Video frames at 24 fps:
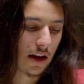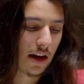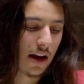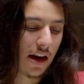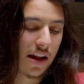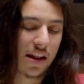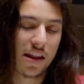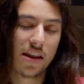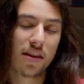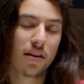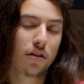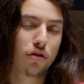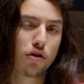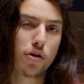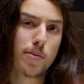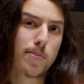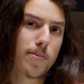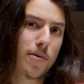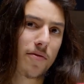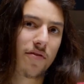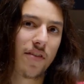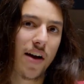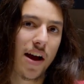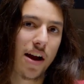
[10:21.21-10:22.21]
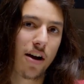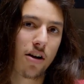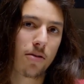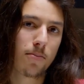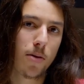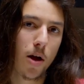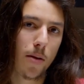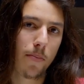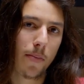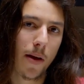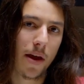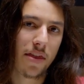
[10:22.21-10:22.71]
And then the super fire
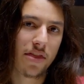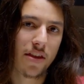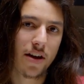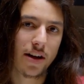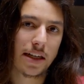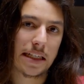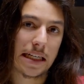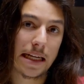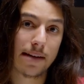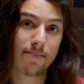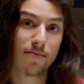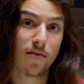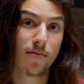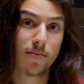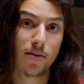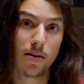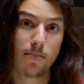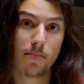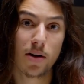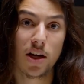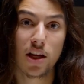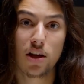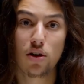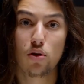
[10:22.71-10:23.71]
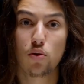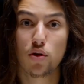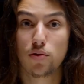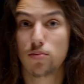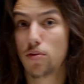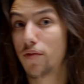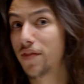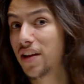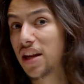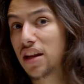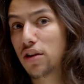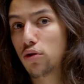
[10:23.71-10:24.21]
ball python came from somebody who was
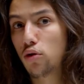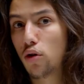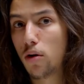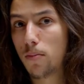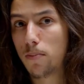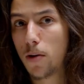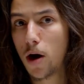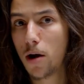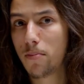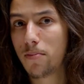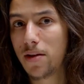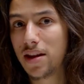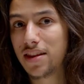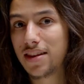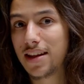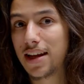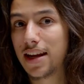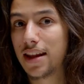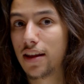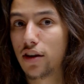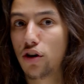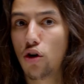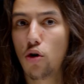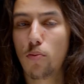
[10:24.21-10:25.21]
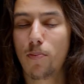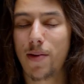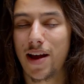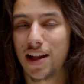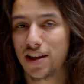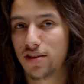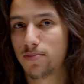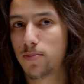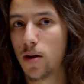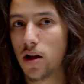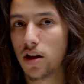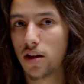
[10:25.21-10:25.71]
moving into an apartment that had a no
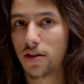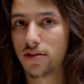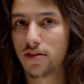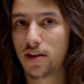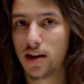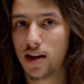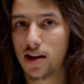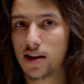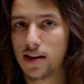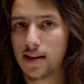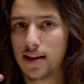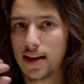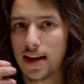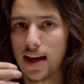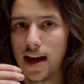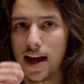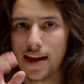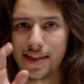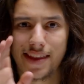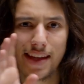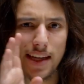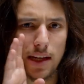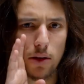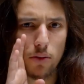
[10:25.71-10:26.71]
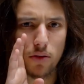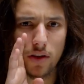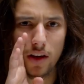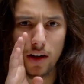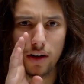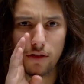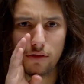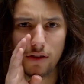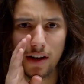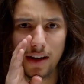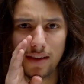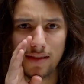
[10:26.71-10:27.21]
pets policy. I think he was going
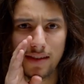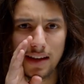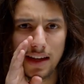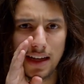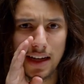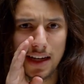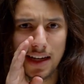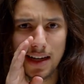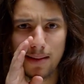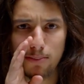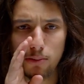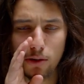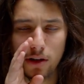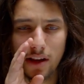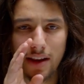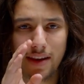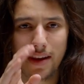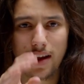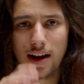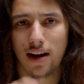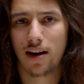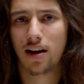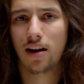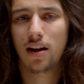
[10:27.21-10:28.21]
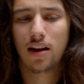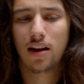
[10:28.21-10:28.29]
to try to sneak a couple in there,